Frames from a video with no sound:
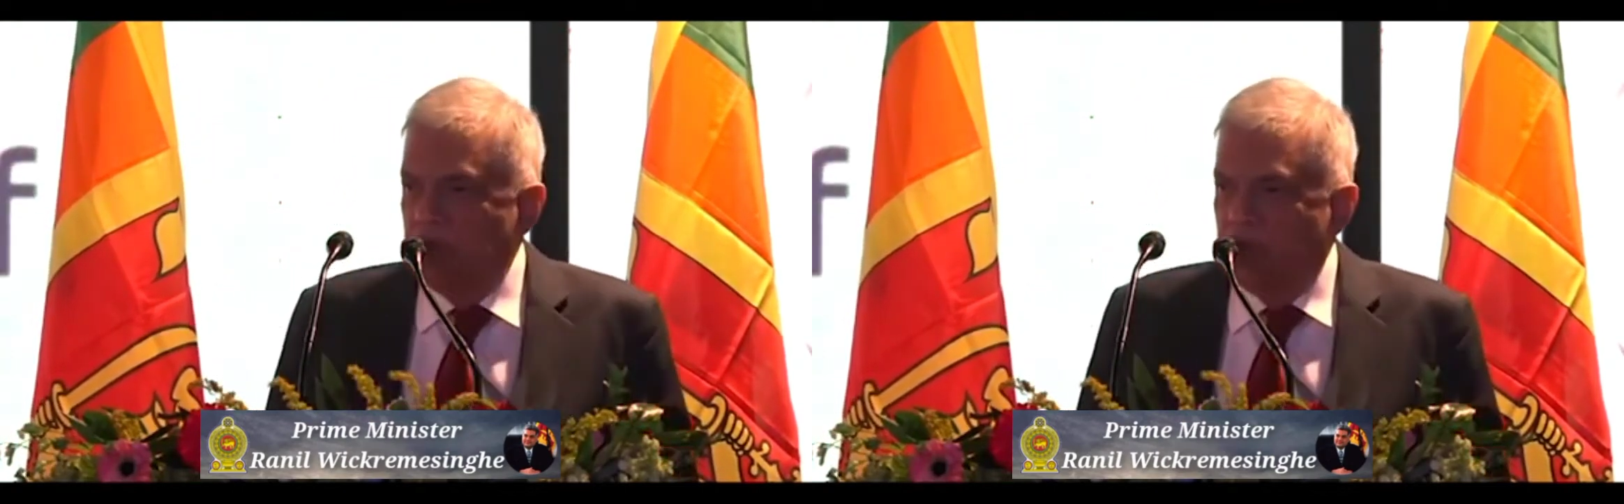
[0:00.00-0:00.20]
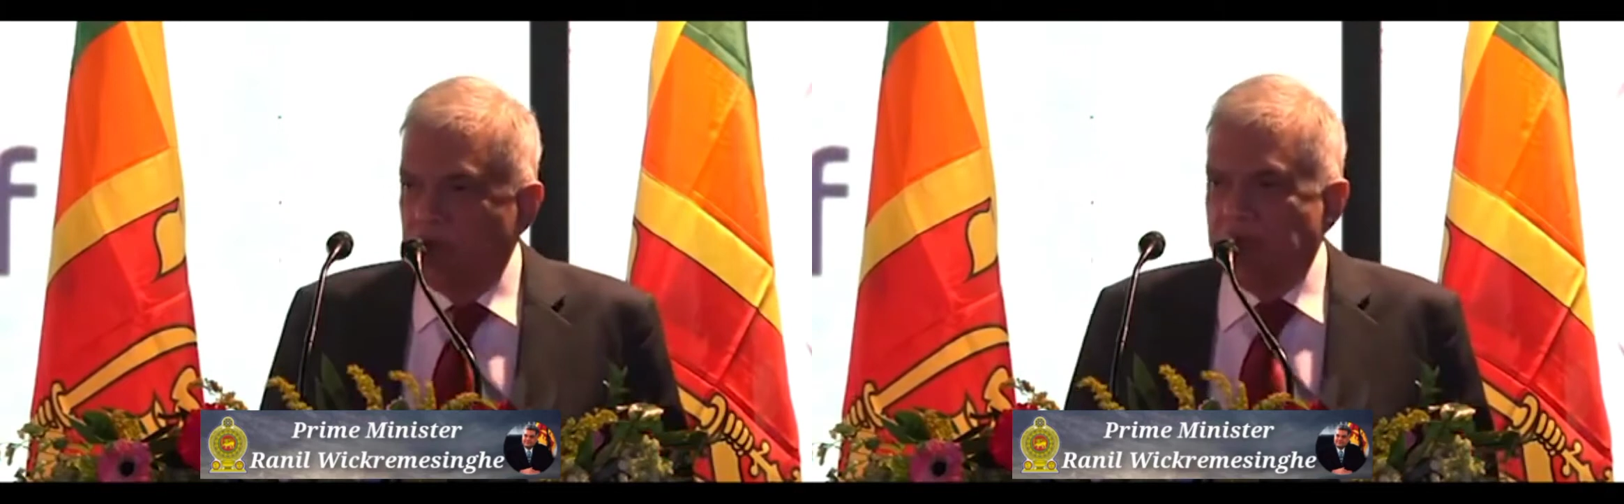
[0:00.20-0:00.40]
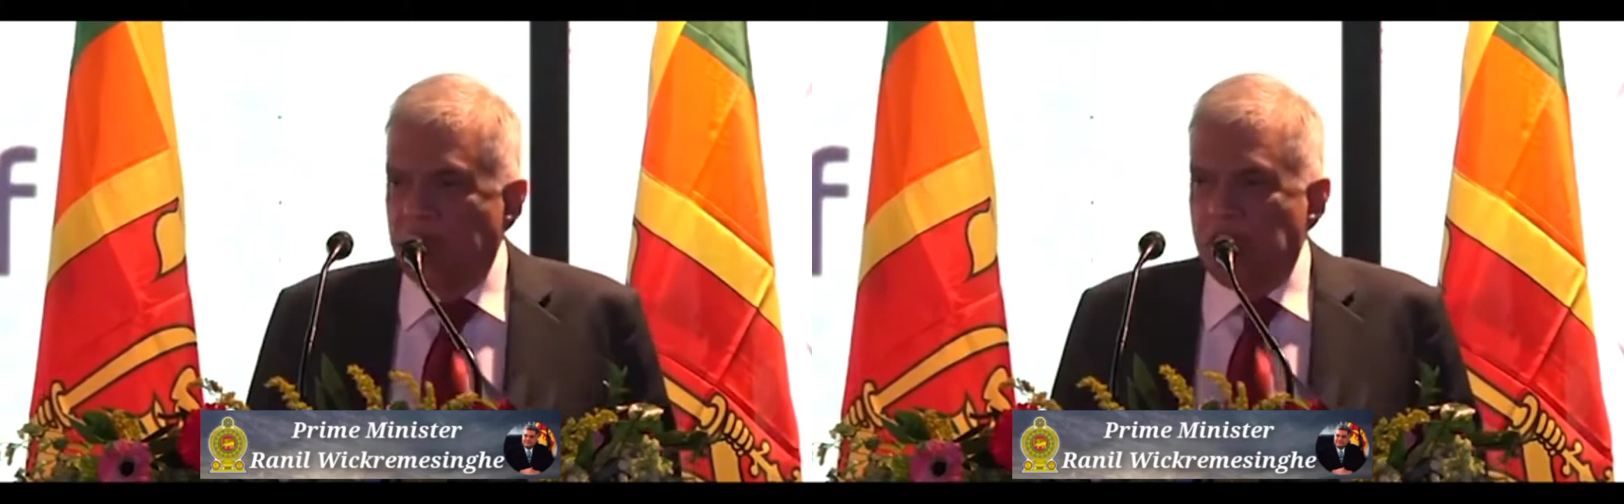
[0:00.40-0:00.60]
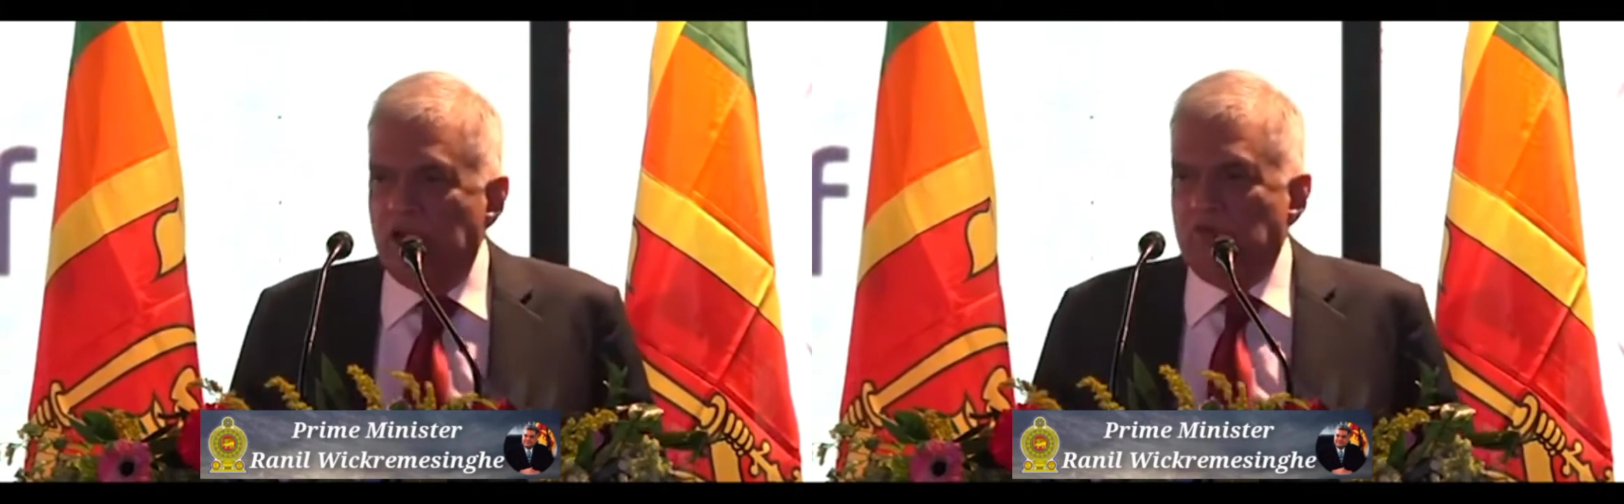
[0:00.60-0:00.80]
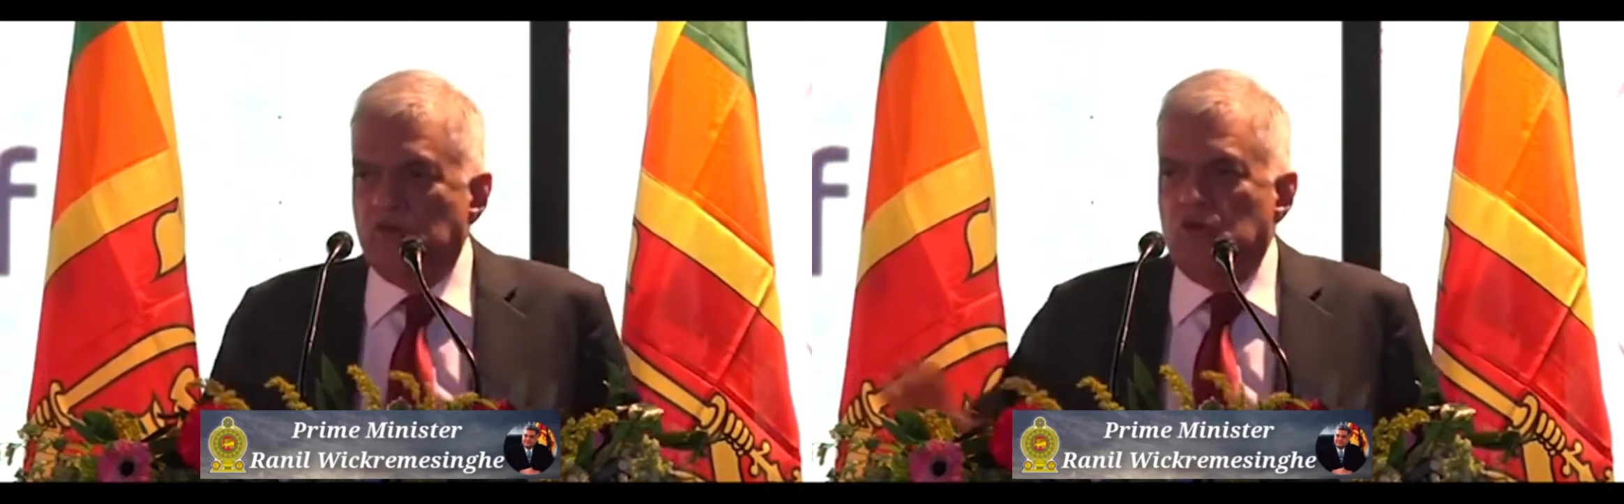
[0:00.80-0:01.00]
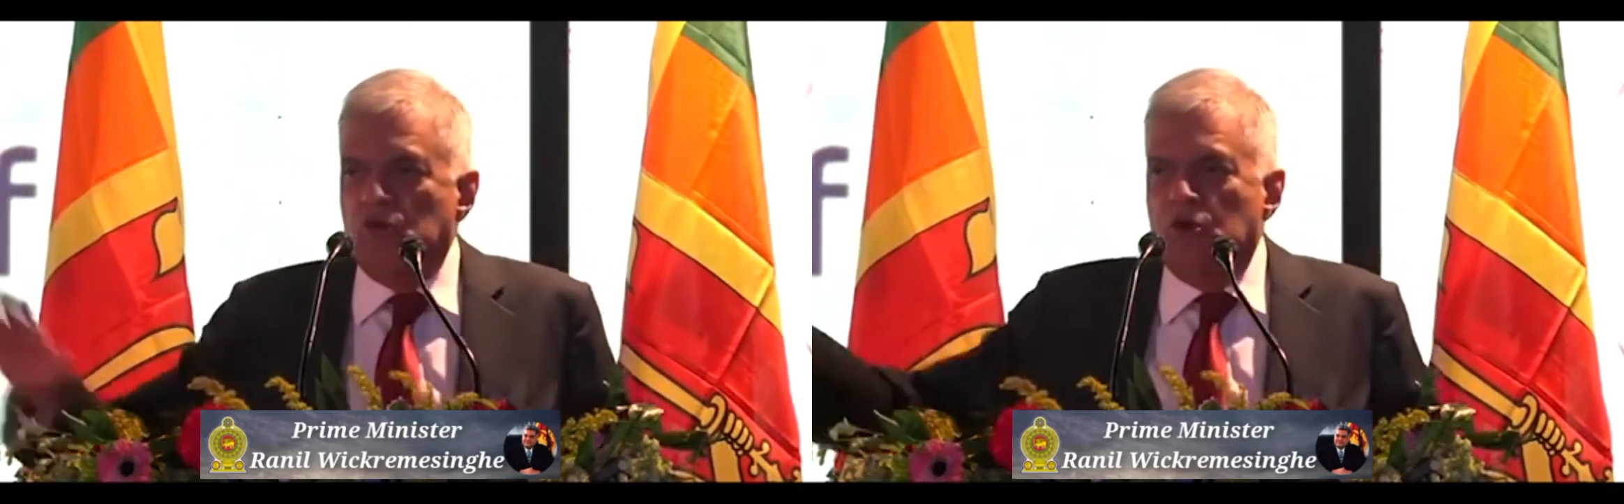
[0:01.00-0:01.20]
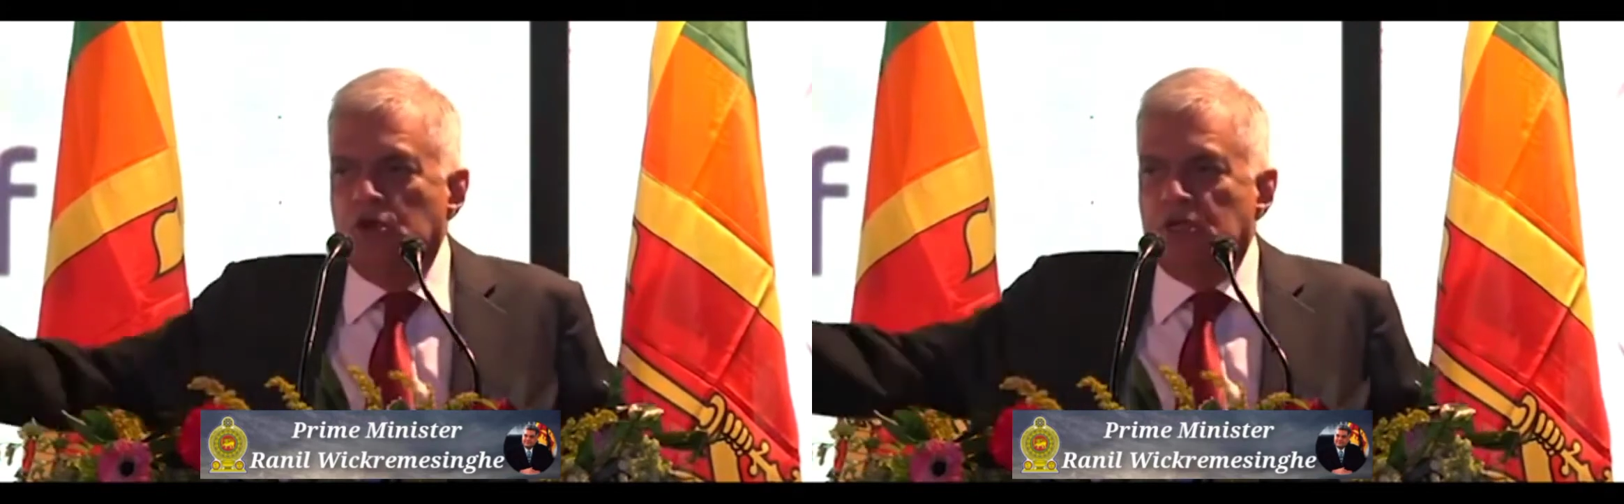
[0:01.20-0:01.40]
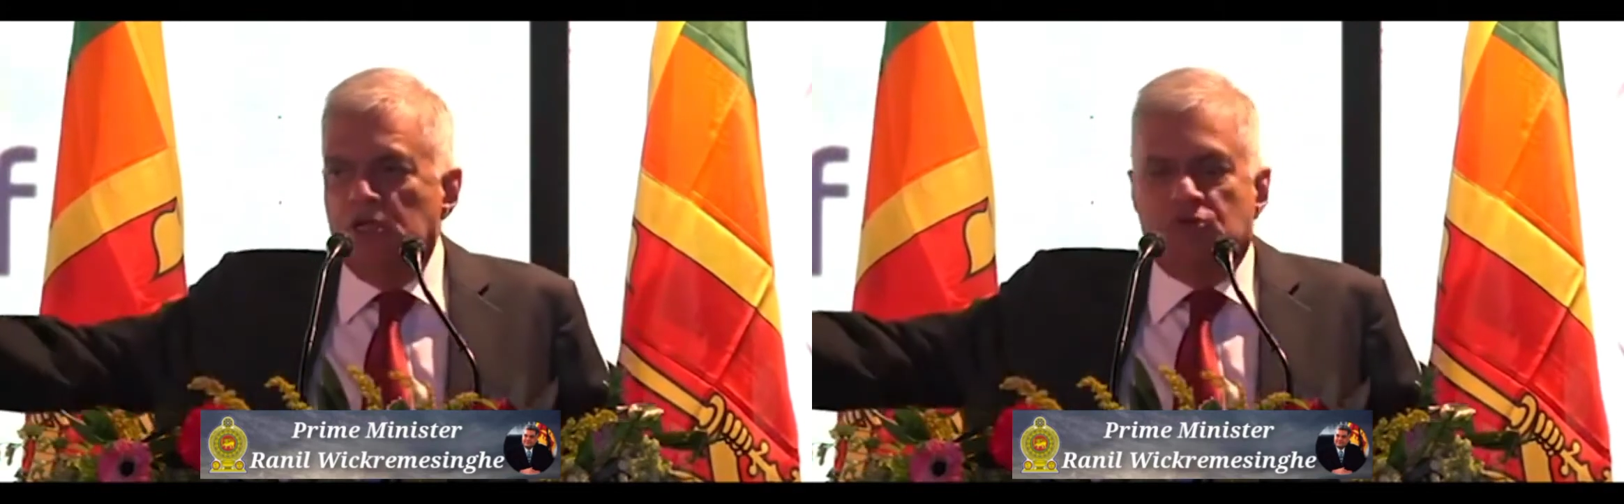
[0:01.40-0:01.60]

And that will have to go on till